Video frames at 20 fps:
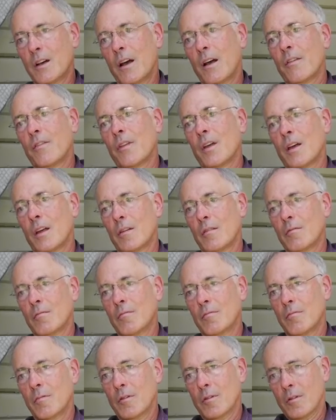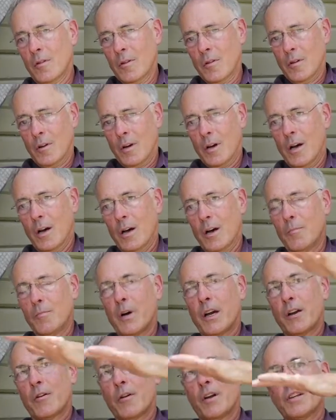and then
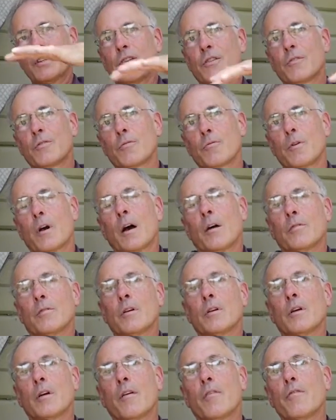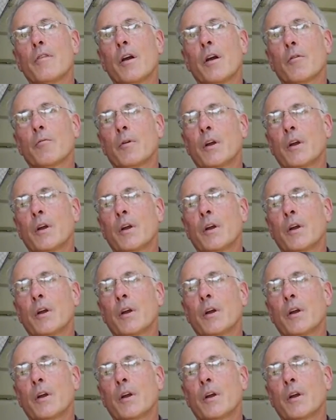migration throughout their